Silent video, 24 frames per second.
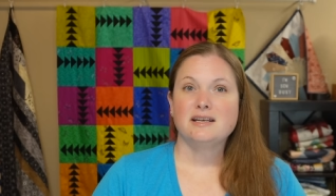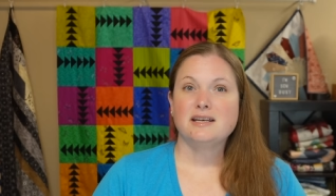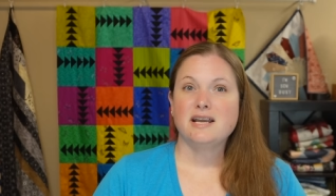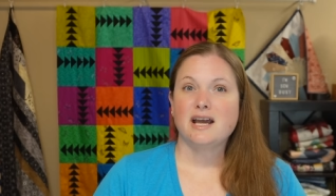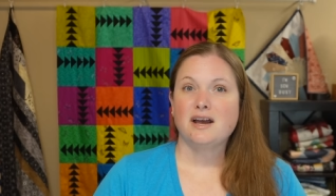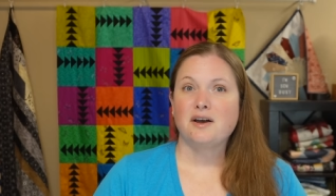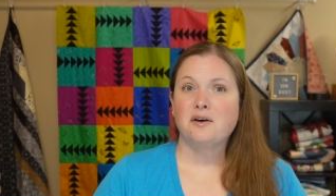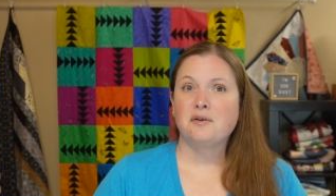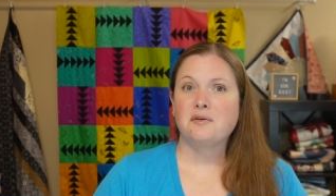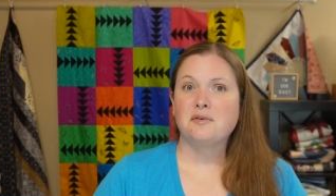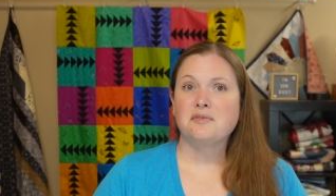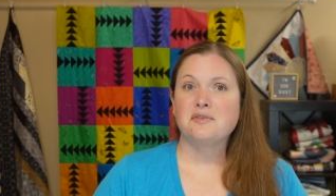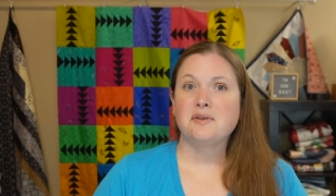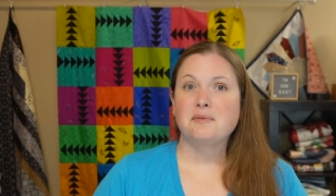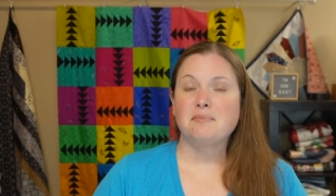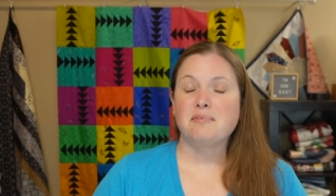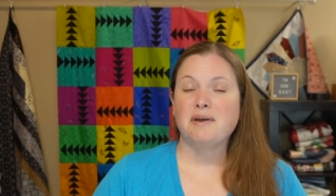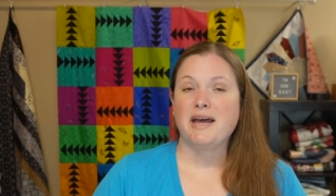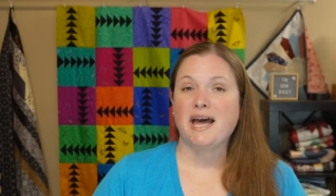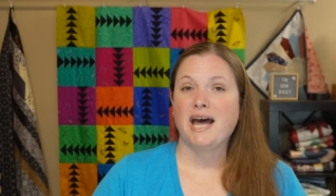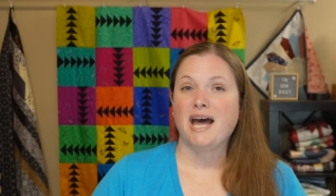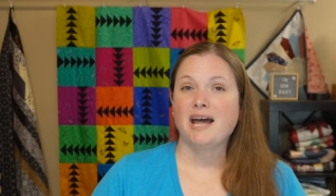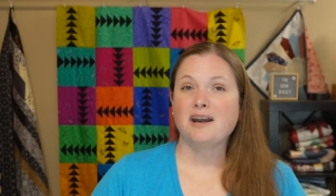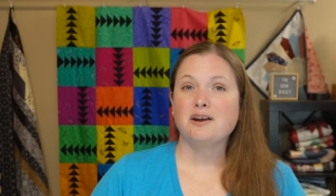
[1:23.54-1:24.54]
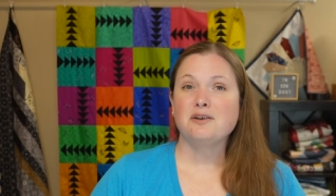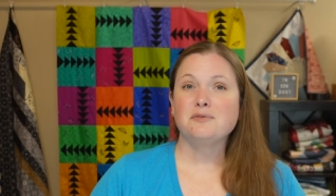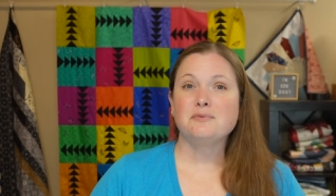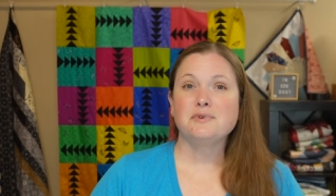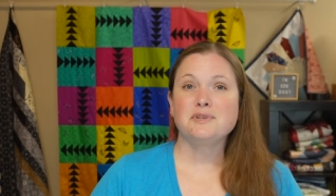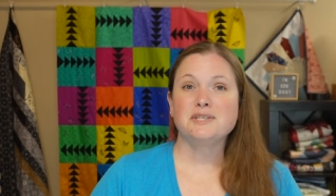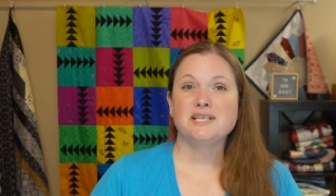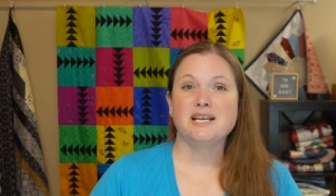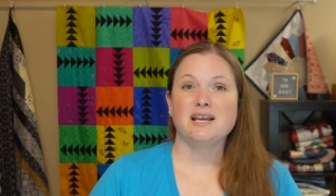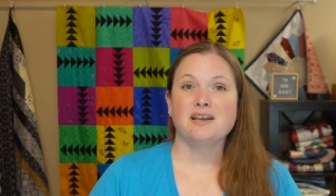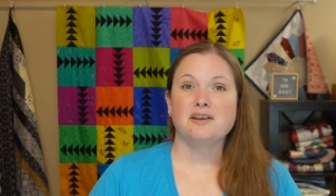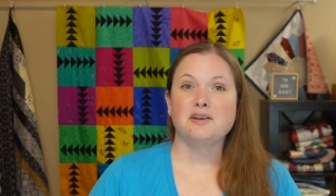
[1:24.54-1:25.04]
Now, the pattern
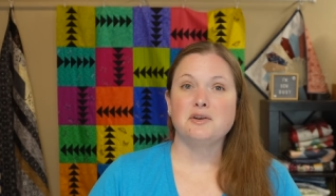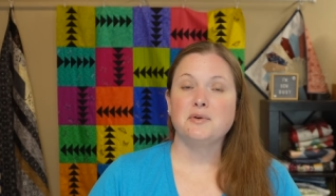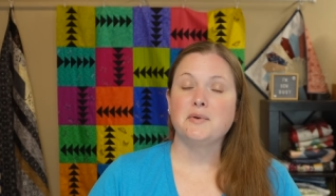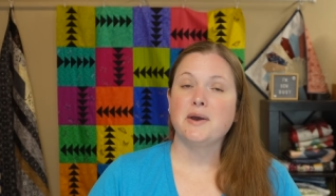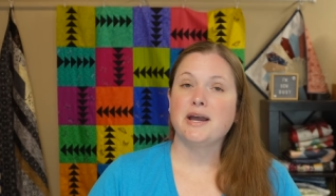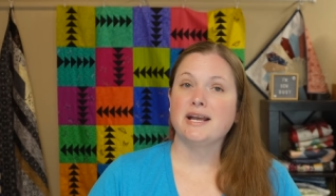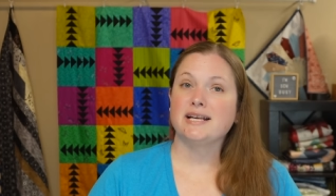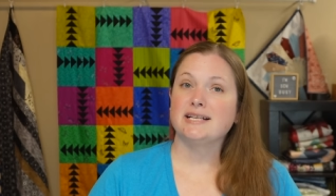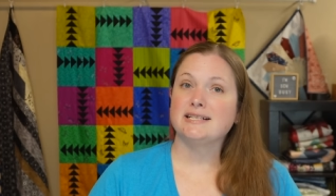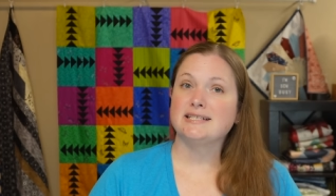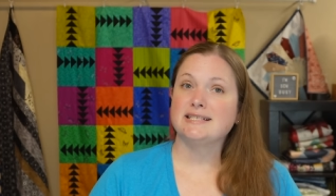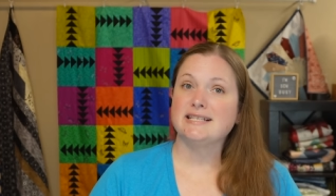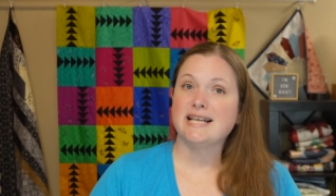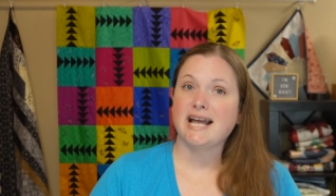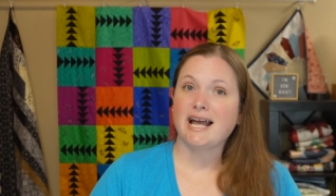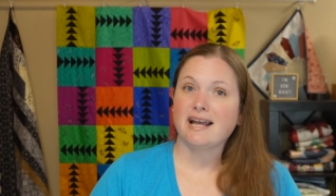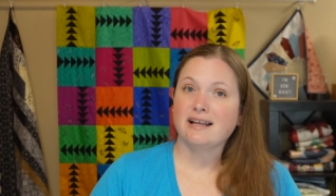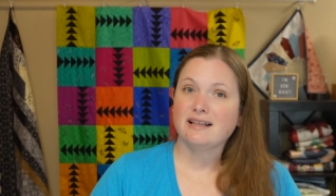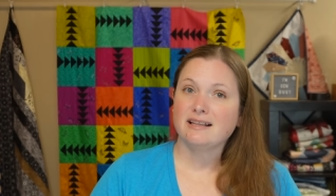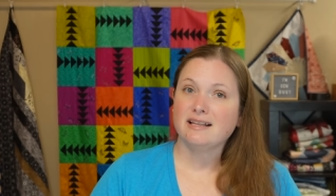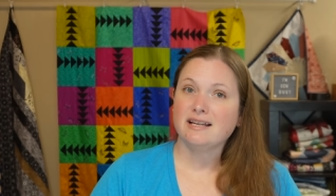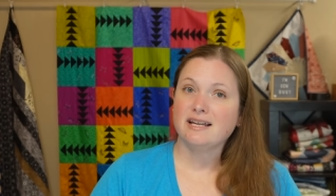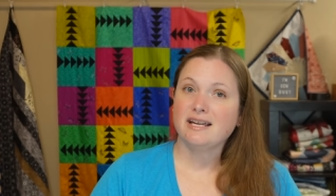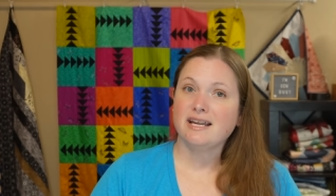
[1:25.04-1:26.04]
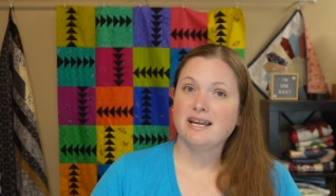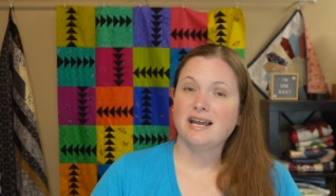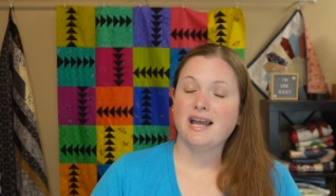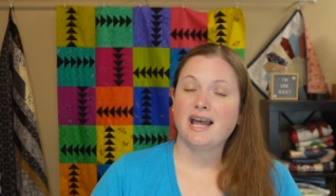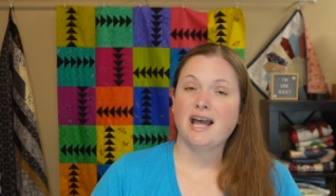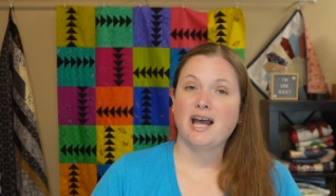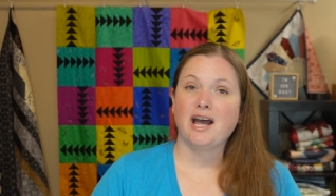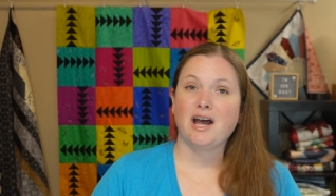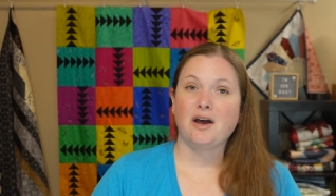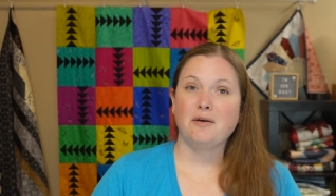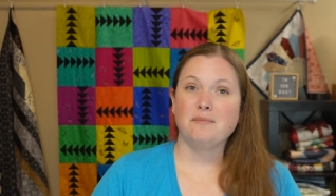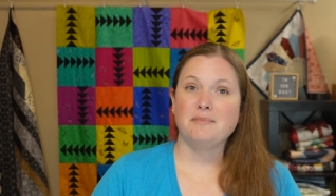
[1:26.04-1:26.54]
will tell you exactly
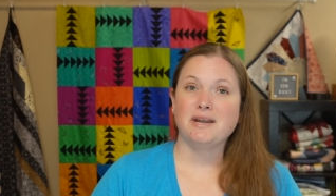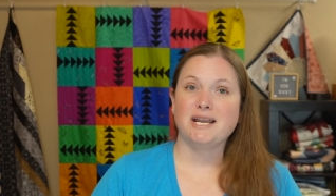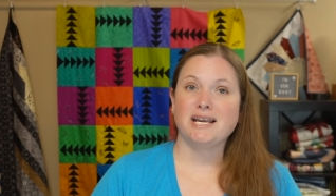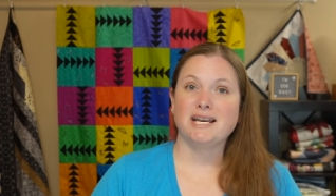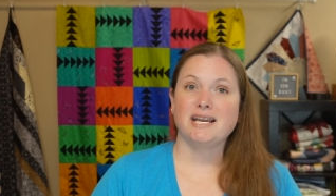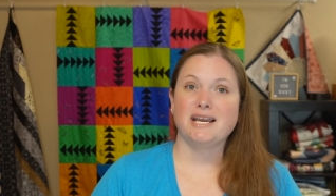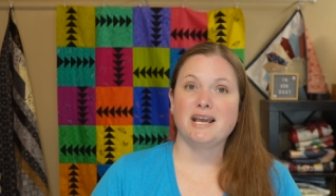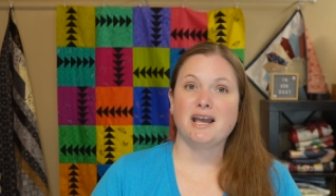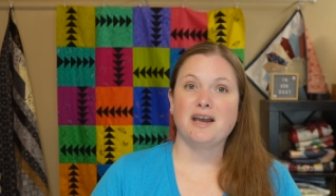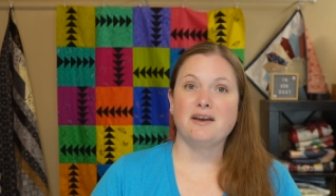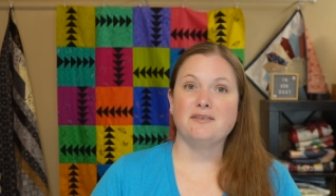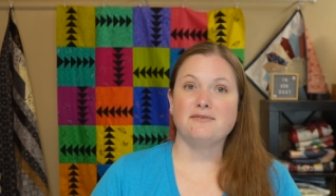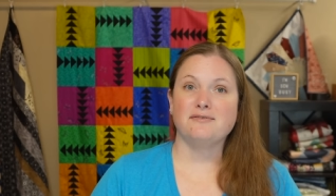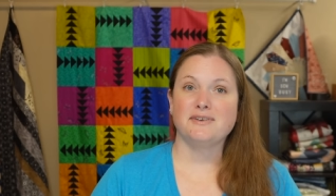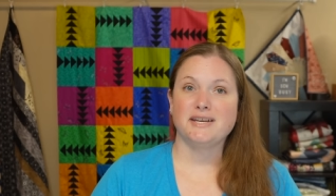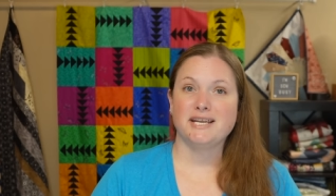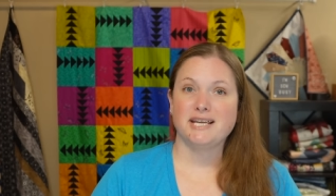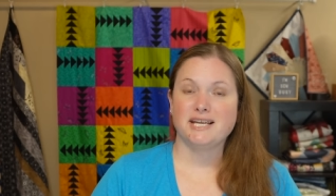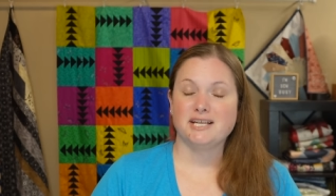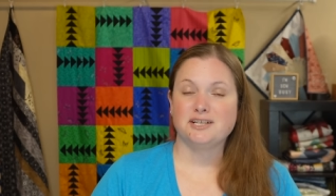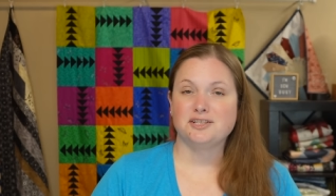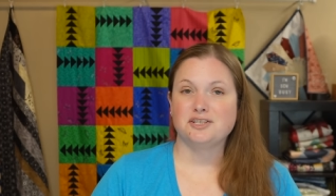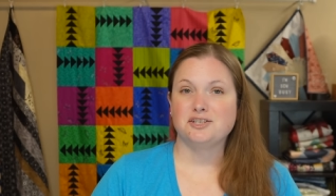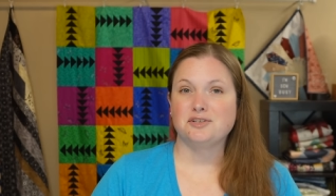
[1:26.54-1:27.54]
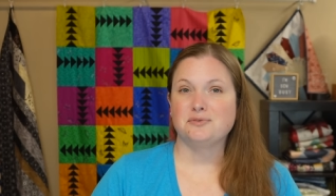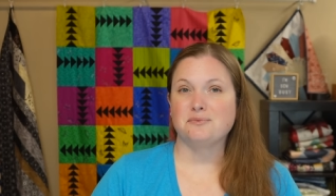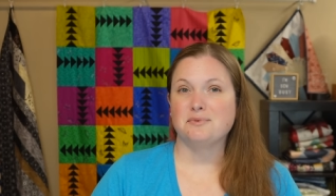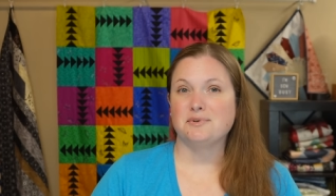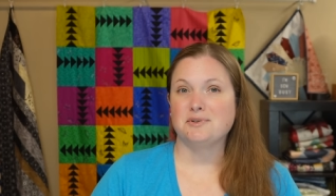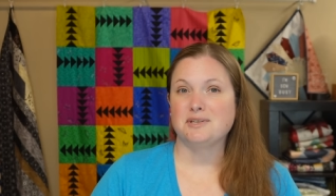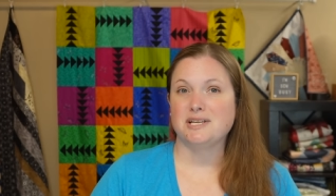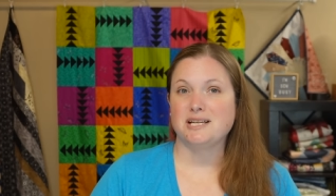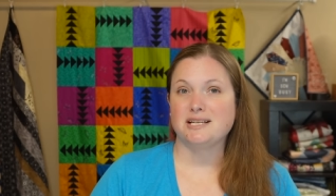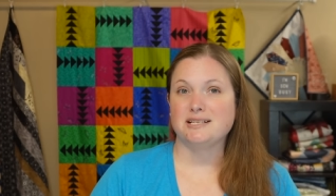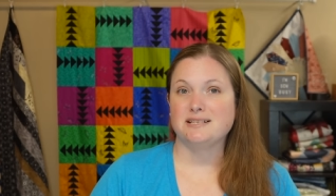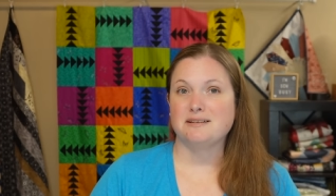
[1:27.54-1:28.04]
how many of each you
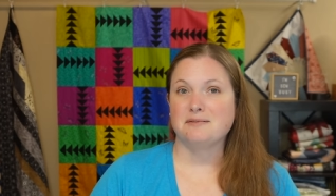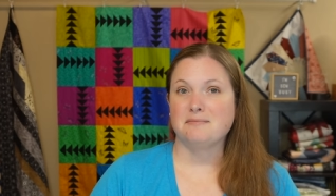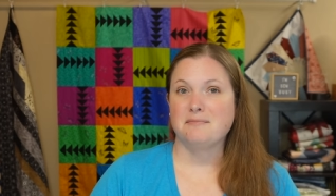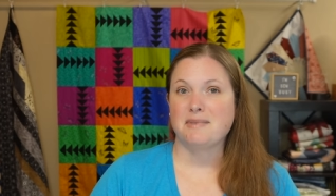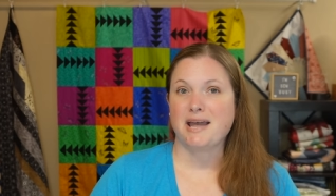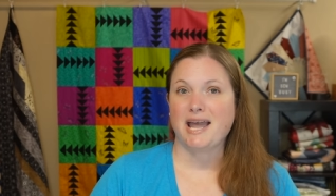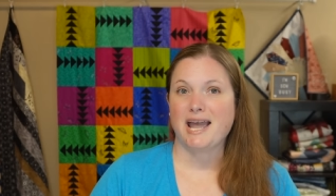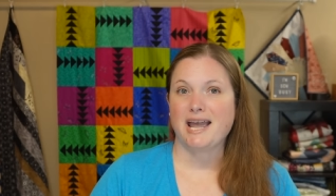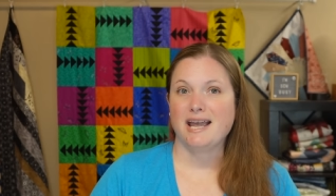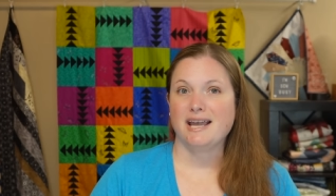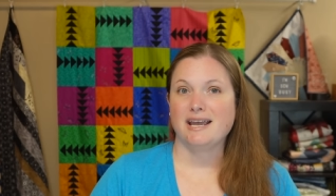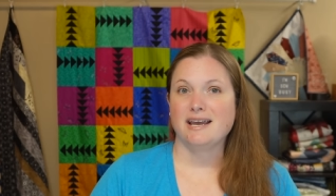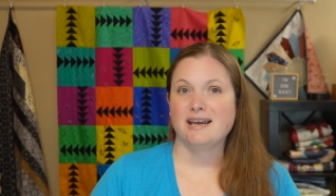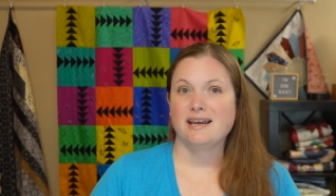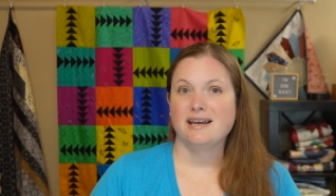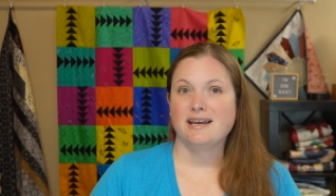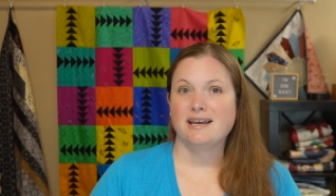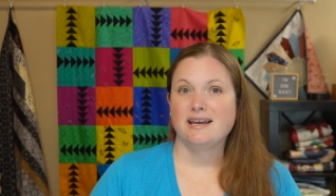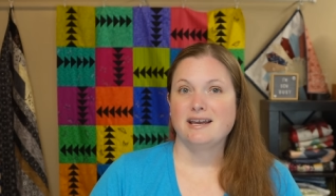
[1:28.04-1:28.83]
will need to make,